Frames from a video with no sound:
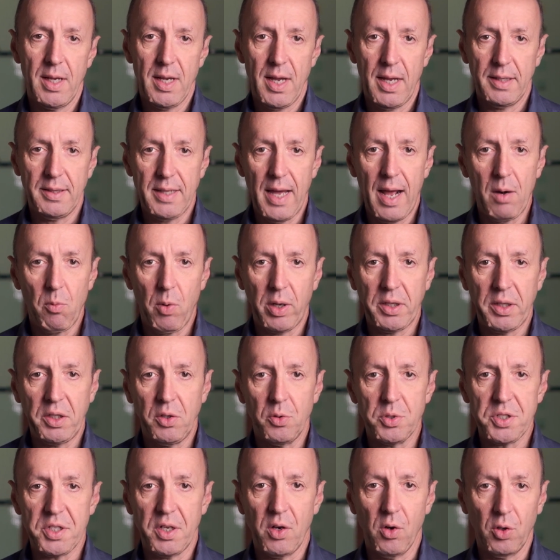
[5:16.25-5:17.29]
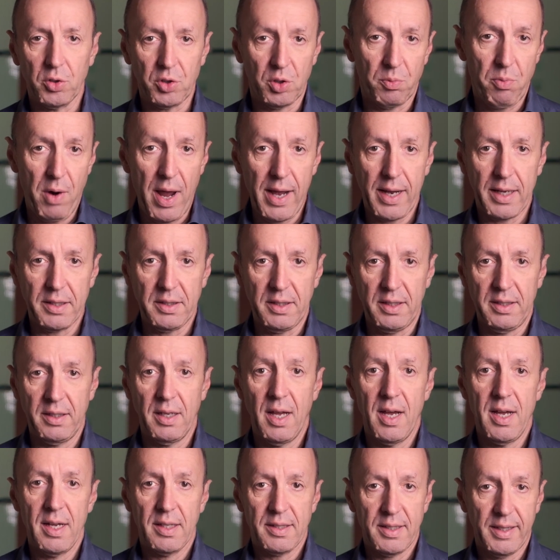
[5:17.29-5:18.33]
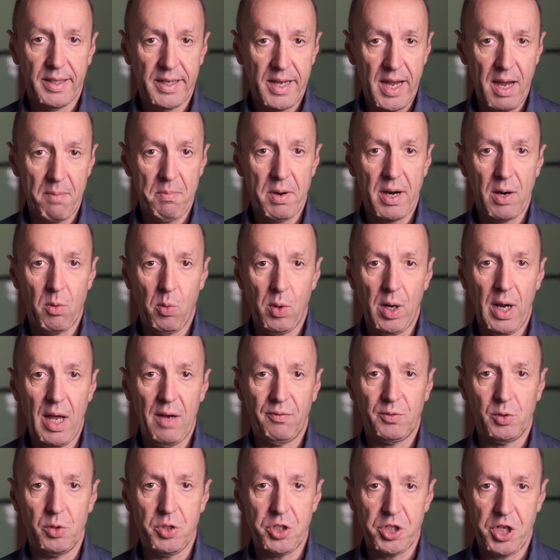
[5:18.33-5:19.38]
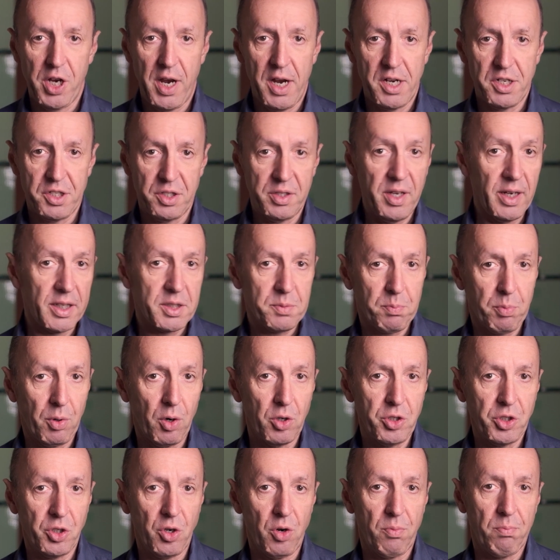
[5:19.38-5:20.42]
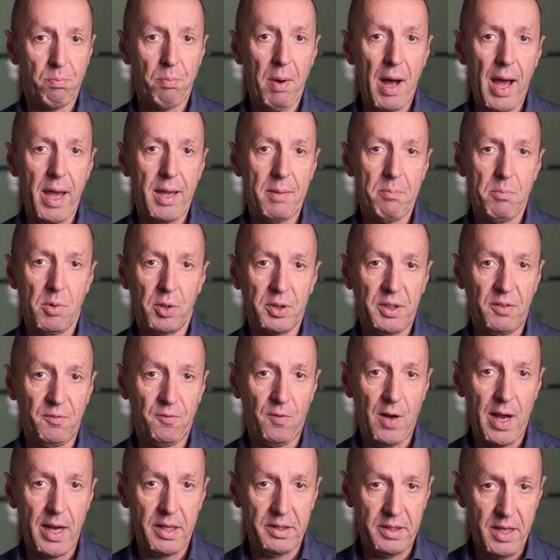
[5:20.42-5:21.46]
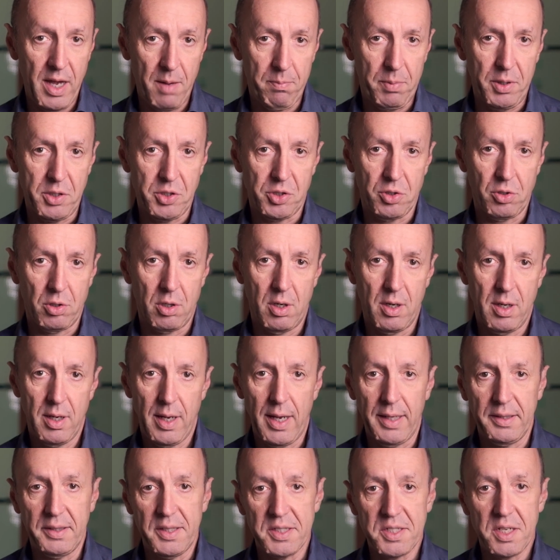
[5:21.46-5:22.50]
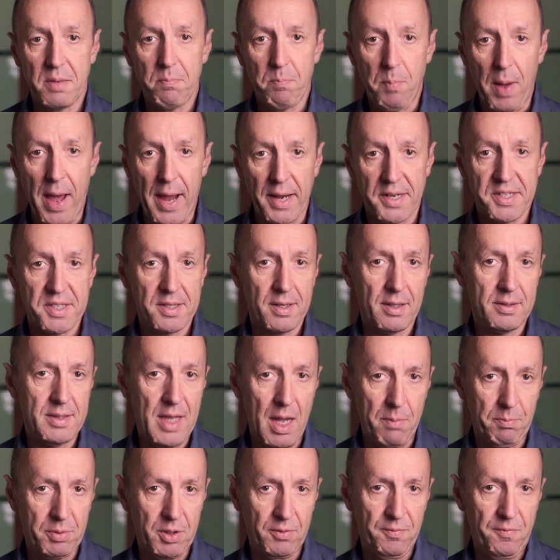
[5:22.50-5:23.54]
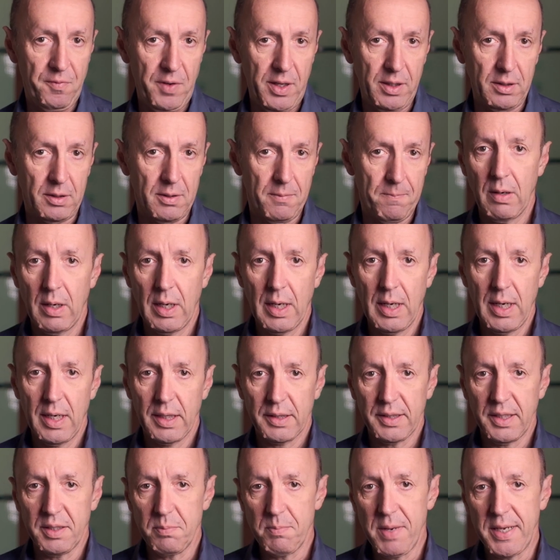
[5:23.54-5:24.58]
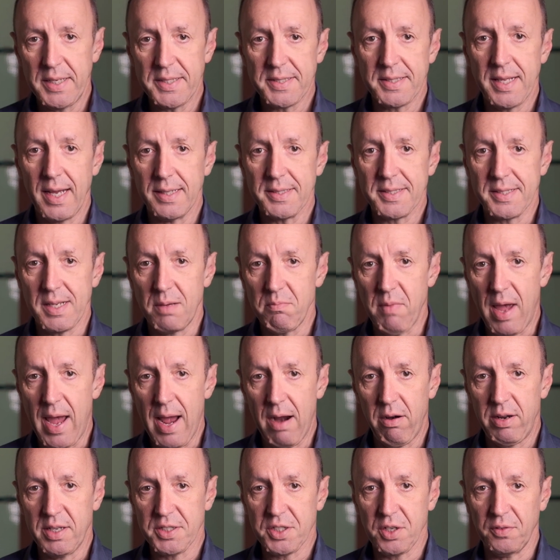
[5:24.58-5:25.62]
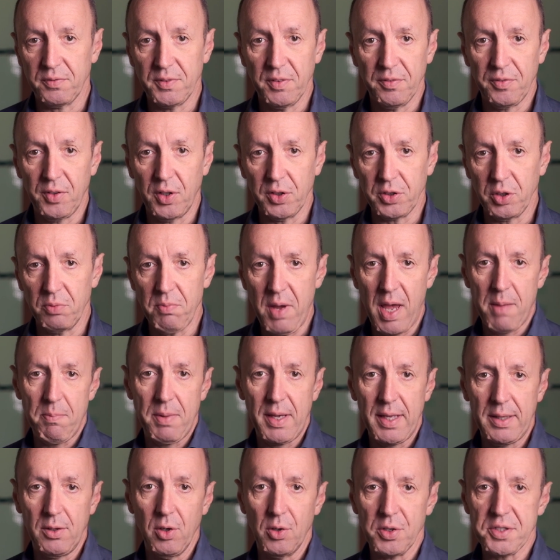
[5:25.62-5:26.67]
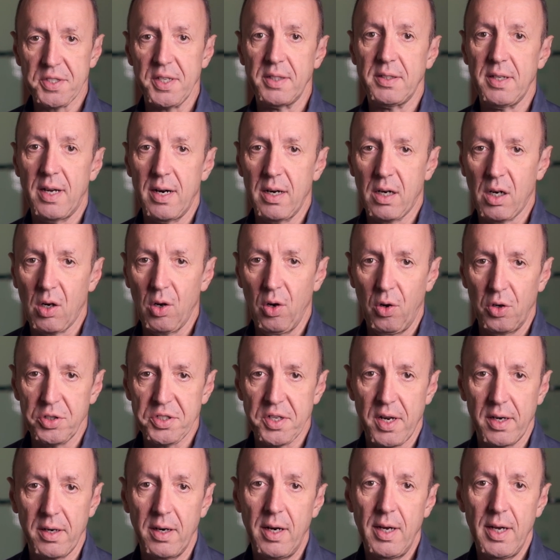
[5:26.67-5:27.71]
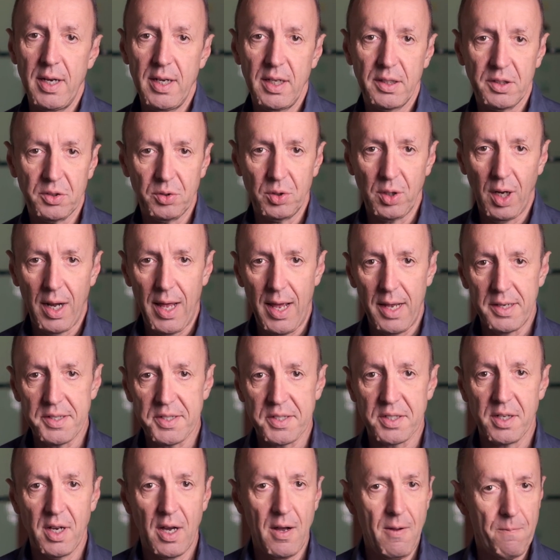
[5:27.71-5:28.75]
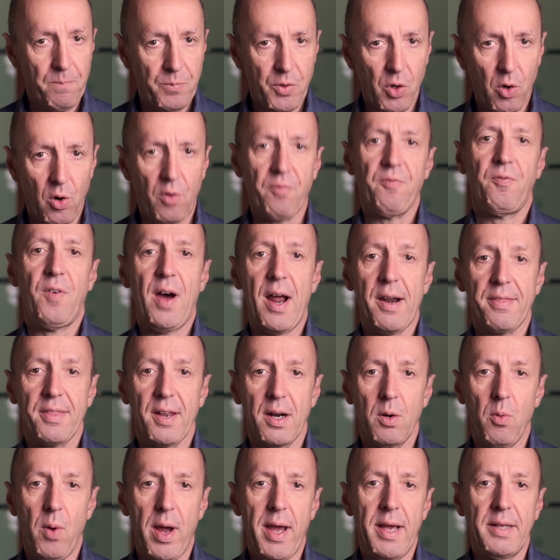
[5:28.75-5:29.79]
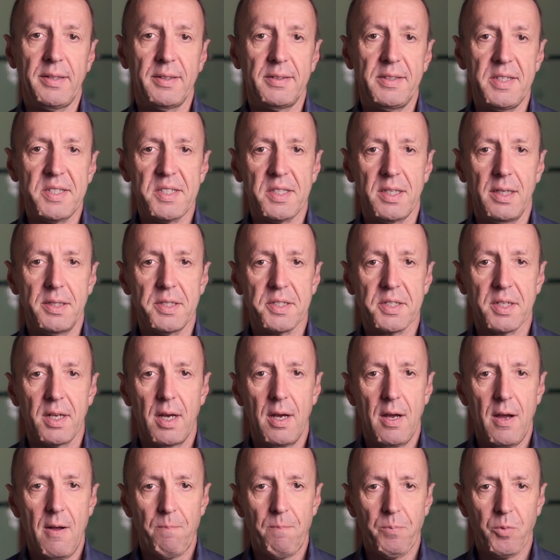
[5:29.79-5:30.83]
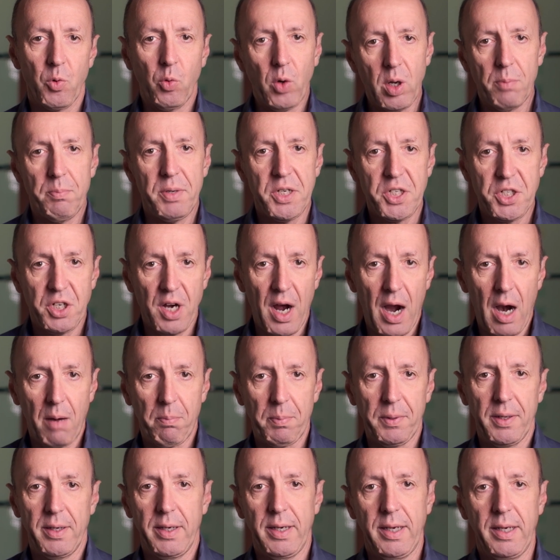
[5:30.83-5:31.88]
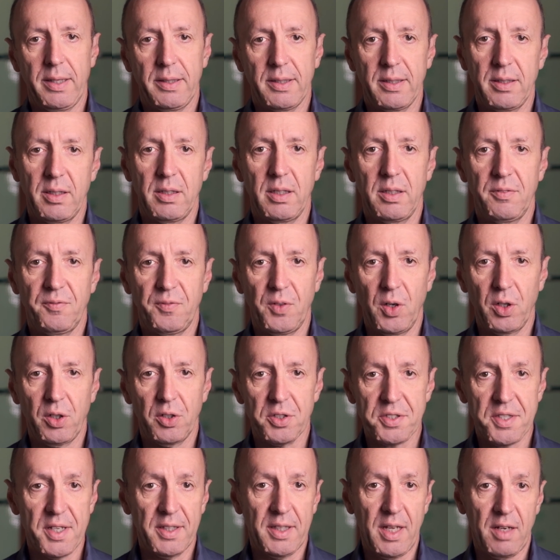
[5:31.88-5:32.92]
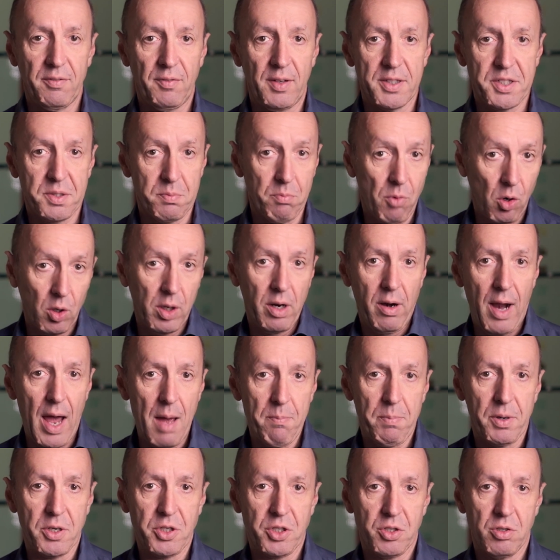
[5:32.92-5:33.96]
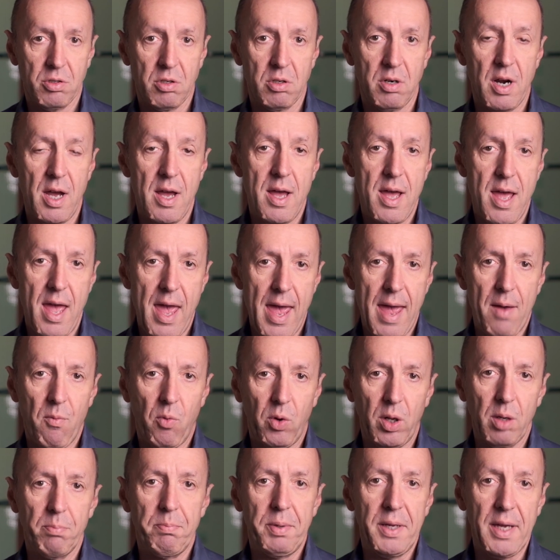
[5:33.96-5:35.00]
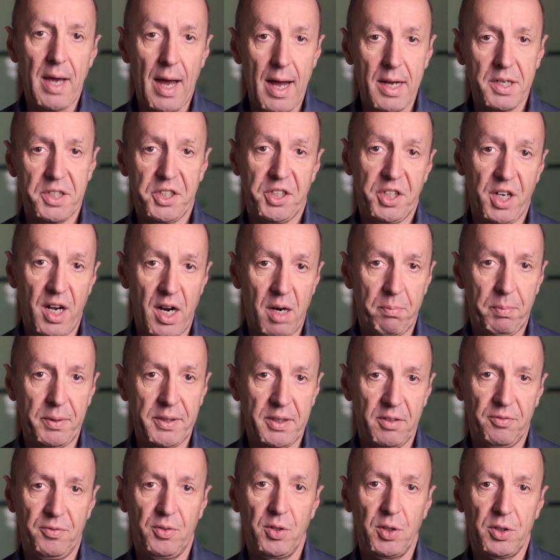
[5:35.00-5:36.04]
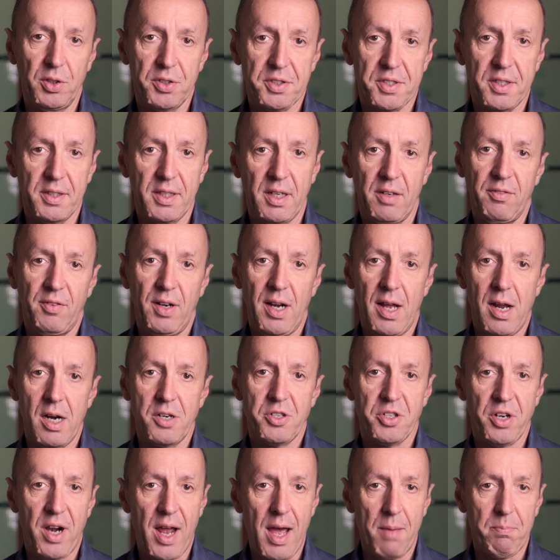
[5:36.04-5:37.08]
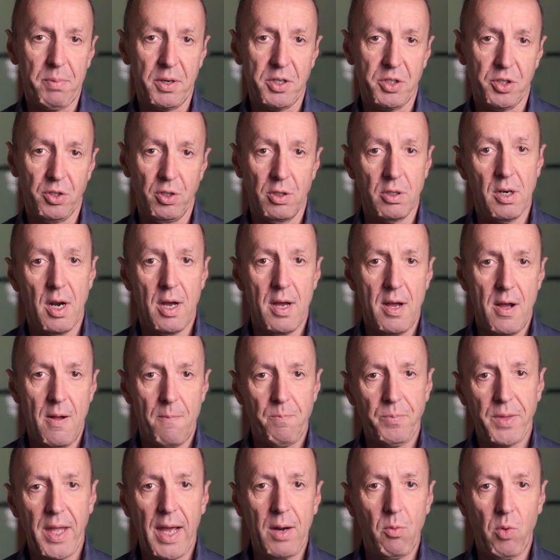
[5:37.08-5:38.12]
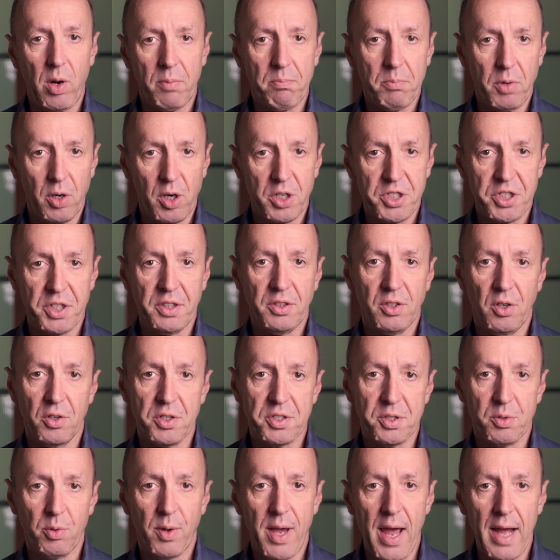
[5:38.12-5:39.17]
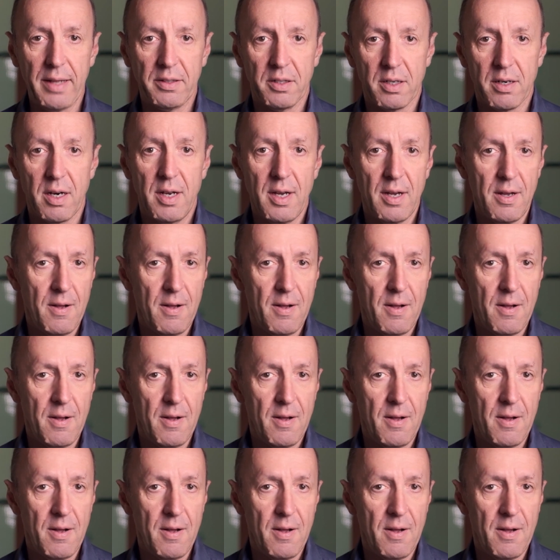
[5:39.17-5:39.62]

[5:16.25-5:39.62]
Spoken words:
And then when using auto bracketing, the camera will have to change the exposure by modifying the aperture. And this impacts depth of field. This means that some areas of the photo, maybe those that are closer to the lens or farther away in the distance, will be sharp in the photos that have a smaller aperture and will be unsharp in the photos that have a larger aperture. And when merging those together,